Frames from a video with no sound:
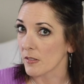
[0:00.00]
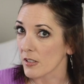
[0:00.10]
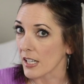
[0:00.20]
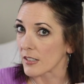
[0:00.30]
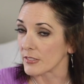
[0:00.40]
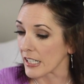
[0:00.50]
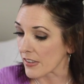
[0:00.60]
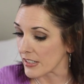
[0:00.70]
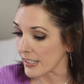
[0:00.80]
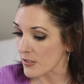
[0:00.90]
kind of
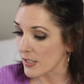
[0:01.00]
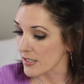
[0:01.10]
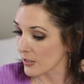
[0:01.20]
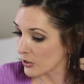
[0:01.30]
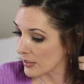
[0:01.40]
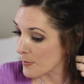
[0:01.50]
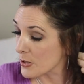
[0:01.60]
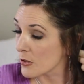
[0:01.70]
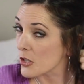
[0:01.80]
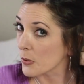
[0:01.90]
lengthen it out so it doesn't curl up
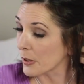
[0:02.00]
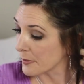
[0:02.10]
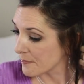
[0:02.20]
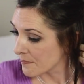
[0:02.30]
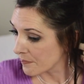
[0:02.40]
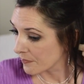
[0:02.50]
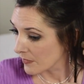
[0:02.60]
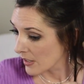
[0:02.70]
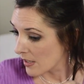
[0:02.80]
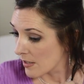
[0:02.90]
too short.
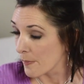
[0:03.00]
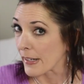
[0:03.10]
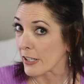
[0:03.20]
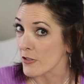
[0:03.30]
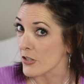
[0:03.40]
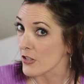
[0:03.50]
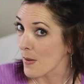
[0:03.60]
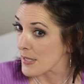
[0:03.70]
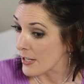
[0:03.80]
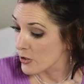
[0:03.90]
My hairdresser
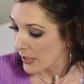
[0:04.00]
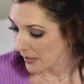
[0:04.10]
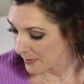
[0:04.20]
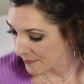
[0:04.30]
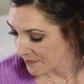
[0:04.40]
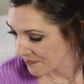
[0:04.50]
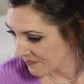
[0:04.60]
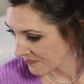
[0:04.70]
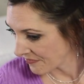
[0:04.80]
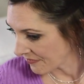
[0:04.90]
taught me that trick.
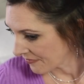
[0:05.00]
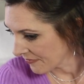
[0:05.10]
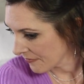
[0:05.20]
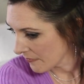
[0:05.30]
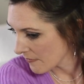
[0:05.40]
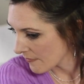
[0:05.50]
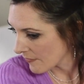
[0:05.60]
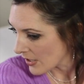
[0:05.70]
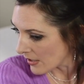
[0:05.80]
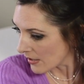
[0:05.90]

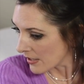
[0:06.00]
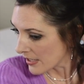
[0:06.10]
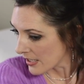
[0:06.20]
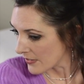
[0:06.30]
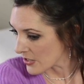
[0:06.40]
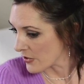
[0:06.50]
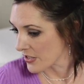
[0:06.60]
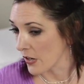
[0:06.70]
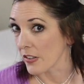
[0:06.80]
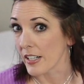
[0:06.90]
And then you
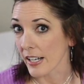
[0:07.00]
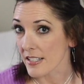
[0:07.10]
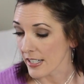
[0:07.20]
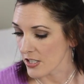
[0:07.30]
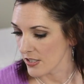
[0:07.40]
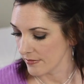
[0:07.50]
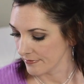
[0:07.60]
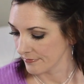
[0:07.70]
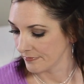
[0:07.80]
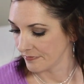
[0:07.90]
just go to the next section.